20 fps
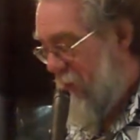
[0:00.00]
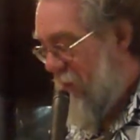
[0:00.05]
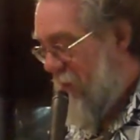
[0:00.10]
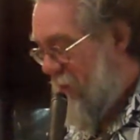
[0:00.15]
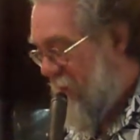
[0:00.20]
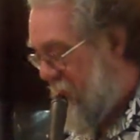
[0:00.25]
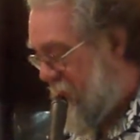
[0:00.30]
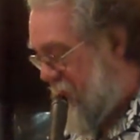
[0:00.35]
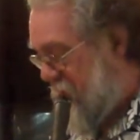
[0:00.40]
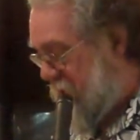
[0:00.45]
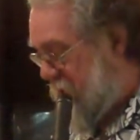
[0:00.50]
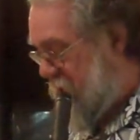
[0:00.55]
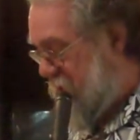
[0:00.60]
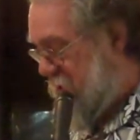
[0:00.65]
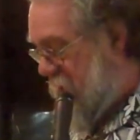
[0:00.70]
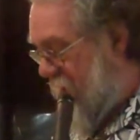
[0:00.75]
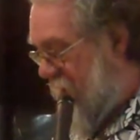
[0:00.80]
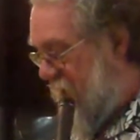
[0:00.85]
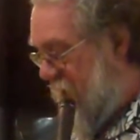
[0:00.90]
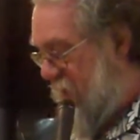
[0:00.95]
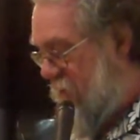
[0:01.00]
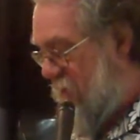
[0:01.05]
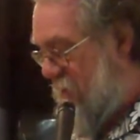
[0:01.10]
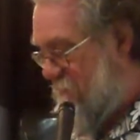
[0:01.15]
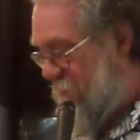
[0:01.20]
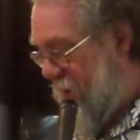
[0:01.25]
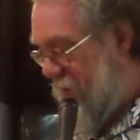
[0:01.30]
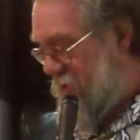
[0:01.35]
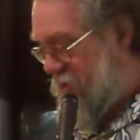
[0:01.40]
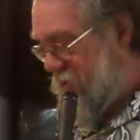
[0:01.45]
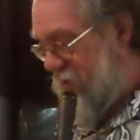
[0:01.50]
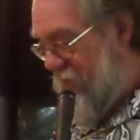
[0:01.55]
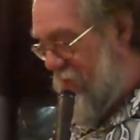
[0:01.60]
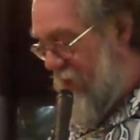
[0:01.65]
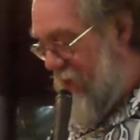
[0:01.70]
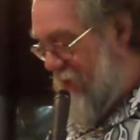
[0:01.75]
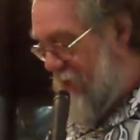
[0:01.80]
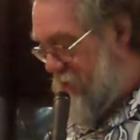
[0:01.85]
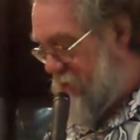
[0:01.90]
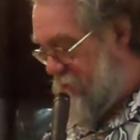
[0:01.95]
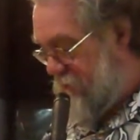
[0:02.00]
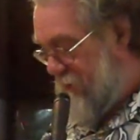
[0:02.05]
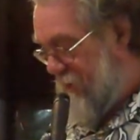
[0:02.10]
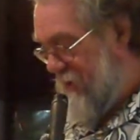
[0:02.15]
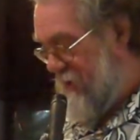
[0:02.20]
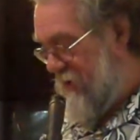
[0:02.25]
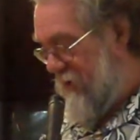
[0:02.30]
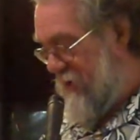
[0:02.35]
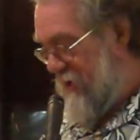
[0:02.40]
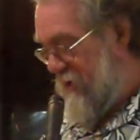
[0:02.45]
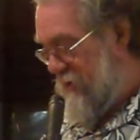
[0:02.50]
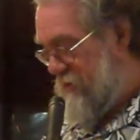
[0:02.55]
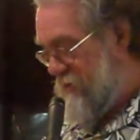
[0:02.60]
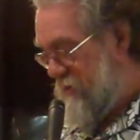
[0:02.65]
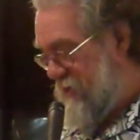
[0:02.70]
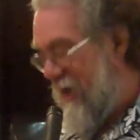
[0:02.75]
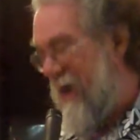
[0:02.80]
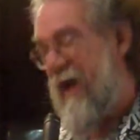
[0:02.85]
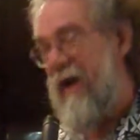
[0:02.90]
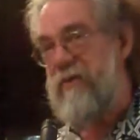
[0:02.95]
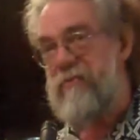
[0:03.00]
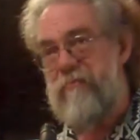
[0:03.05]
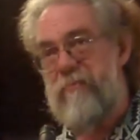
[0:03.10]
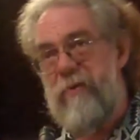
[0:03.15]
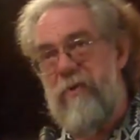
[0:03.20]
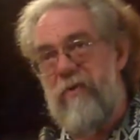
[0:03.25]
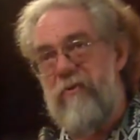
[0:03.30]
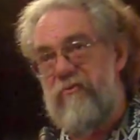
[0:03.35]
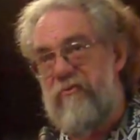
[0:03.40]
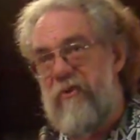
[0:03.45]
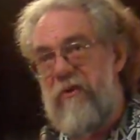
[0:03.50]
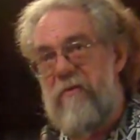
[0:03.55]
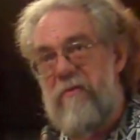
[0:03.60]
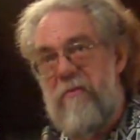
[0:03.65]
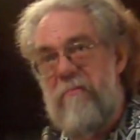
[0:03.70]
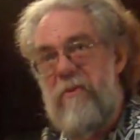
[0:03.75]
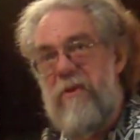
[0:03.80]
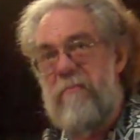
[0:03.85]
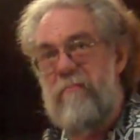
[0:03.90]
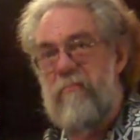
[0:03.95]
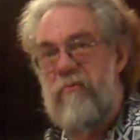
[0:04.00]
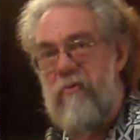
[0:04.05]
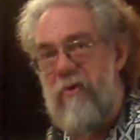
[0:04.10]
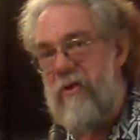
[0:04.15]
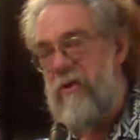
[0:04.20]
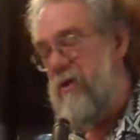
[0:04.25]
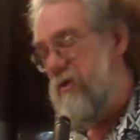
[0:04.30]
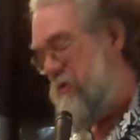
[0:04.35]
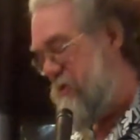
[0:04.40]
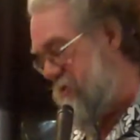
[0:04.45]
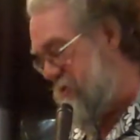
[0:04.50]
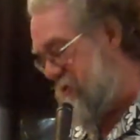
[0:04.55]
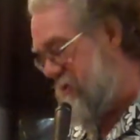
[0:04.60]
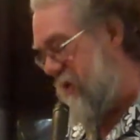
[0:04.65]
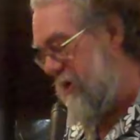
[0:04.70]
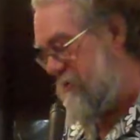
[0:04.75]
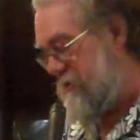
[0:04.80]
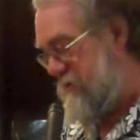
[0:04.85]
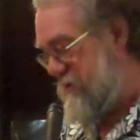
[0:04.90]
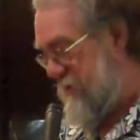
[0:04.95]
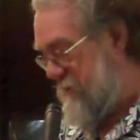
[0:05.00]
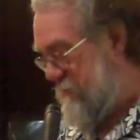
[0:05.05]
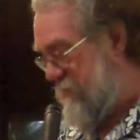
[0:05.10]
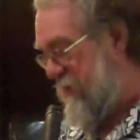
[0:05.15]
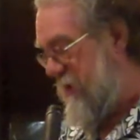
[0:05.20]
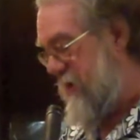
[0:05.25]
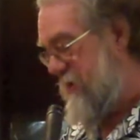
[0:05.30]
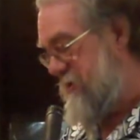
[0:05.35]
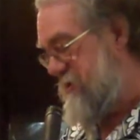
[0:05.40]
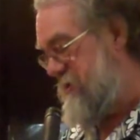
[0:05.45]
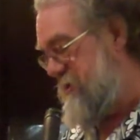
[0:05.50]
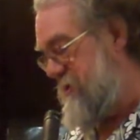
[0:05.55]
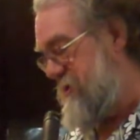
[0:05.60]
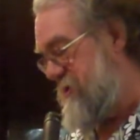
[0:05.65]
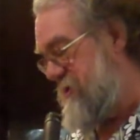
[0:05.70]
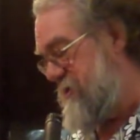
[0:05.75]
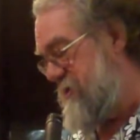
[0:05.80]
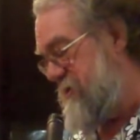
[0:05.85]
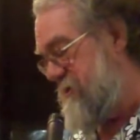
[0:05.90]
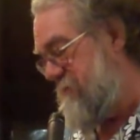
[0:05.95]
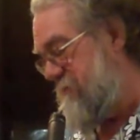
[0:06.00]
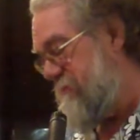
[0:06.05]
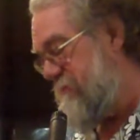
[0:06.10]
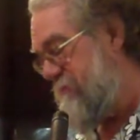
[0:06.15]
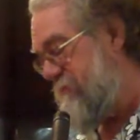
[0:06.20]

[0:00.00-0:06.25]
Let me just say that based on that experience, hospitals seem to be pretty disgusting places.